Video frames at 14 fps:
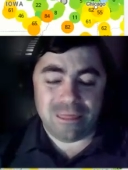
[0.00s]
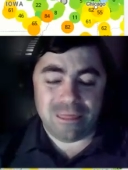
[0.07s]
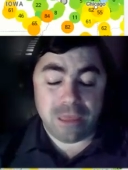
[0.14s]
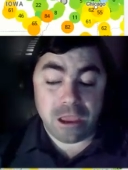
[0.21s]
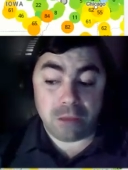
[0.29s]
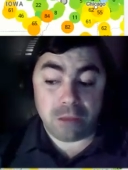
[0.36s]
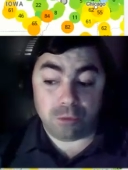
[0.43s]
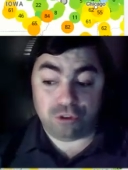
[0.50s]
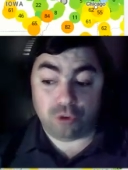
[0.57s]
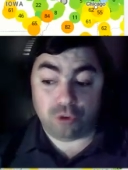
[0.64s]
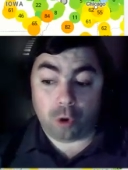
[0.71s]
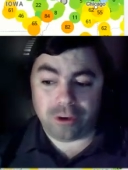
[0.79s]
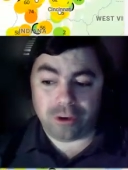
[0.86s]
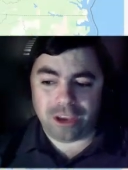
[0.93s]
than we
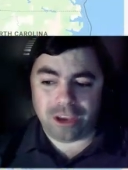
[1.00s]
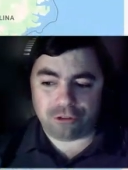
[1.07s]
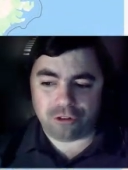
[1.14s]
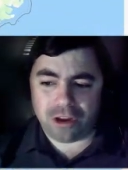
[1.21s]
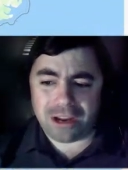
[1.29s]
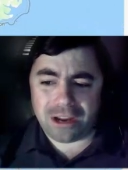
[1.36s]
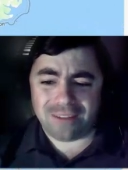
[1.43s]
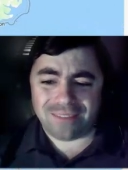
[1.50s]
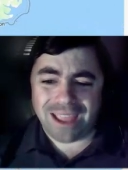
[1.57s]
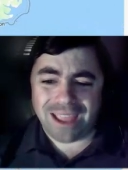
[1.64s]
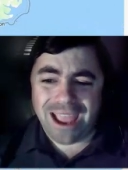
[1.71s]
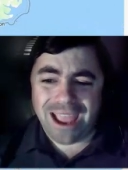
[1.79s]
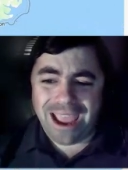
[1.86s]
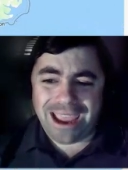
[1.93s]
saw yesterday.
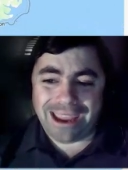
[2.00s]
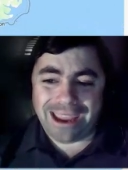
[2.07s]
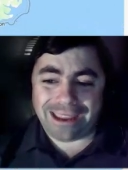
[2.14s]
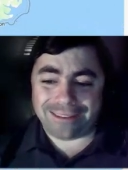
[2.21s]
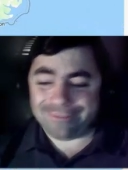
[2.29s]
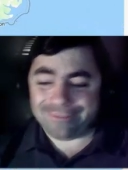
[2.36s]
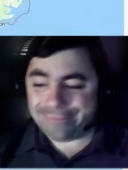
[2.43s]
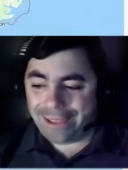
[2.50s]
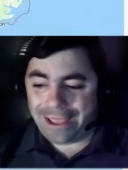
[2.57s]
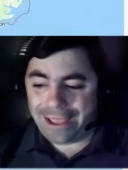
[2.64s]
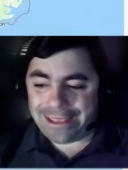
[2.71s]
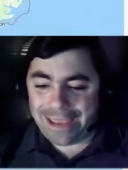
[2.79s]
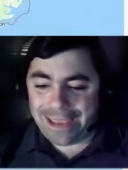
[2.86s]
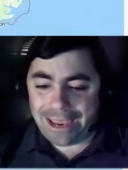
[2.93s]
And
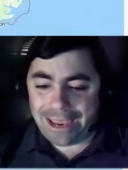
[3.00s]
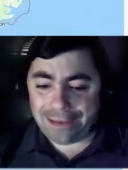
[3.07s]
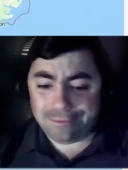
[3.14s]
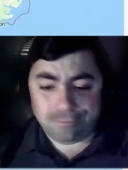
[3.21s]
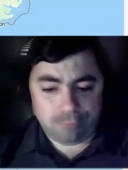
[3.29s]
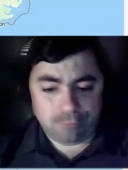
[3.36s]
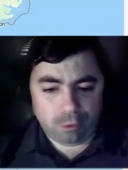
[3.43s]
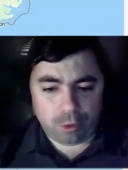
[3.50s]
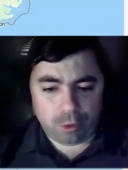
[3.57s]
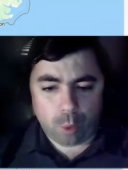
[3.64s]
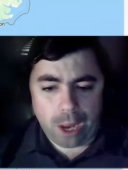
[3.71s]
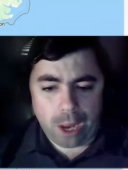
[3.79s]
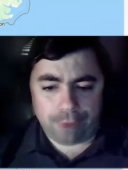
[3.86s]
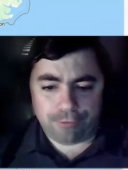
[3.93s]
again, where the
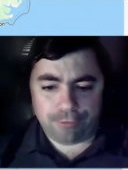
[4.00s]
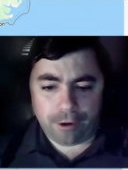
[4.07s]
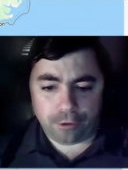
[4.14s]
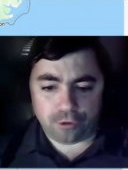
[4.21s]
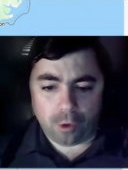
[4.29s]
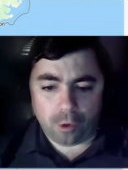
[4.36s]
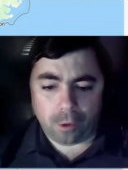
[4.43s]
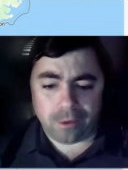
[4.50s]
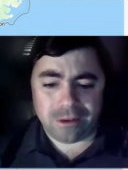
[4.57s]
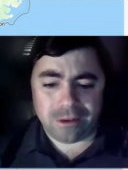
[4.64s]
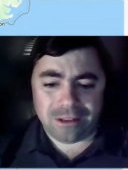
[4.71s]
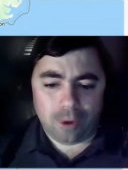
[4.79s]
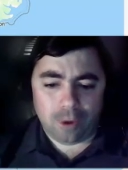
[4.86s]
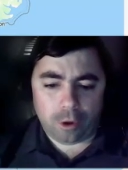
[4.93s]
wildfires are
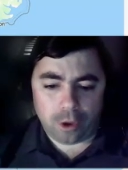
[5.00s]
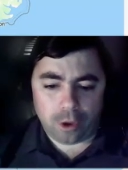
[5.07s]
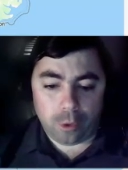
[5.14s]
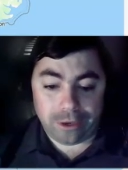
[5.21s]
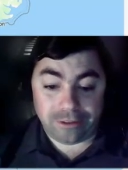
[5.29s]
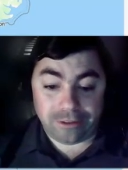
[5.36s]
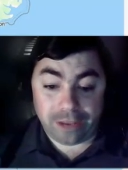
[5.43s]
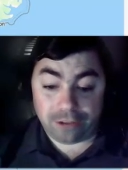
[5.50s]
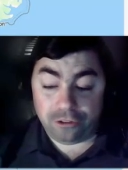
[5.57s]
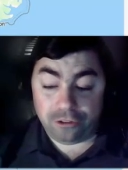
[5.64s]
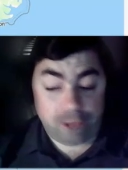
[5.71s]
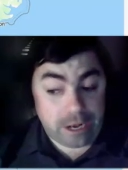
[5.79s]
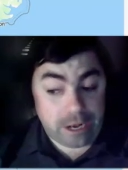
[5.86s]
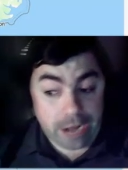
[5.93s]
ongoing in
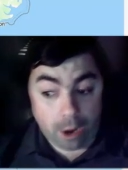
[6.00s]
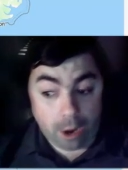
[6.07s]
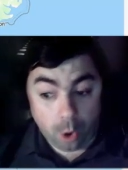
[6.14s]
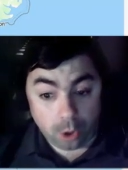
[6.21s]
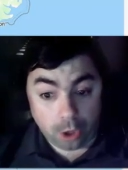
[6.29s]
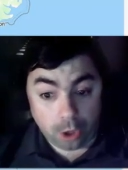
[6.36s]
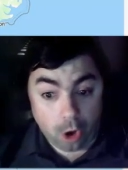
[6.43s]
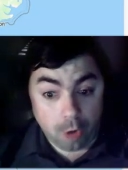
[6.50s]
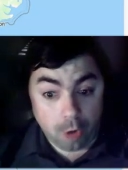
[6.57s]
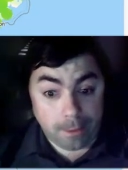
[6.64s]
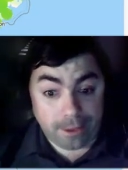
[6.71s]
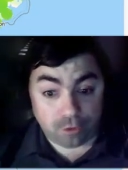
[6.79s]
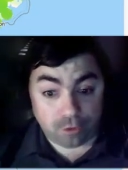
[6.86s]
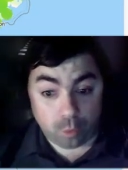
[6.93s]
Texas and now
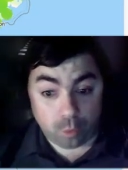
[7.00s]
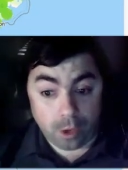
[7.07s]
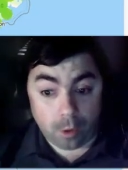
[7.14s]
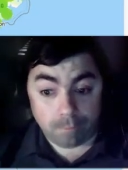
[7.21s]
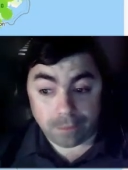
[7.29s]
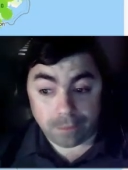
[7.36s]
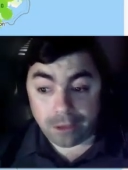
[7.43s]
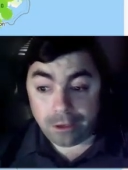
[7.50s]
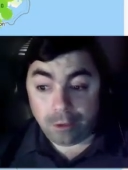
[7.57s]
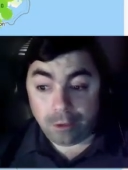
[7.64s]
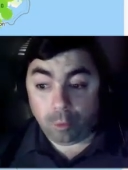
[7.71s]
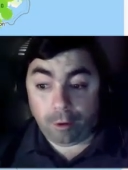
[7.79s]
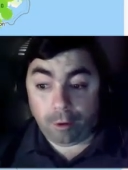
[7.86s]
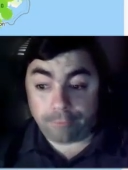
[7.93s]
Oklahoma as well.
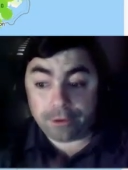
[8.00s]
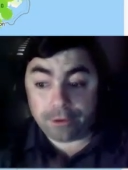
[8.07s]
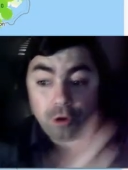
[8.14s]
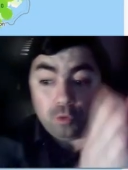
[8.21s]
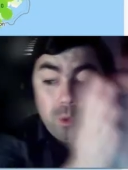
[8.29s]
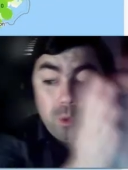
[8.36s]
Wherever those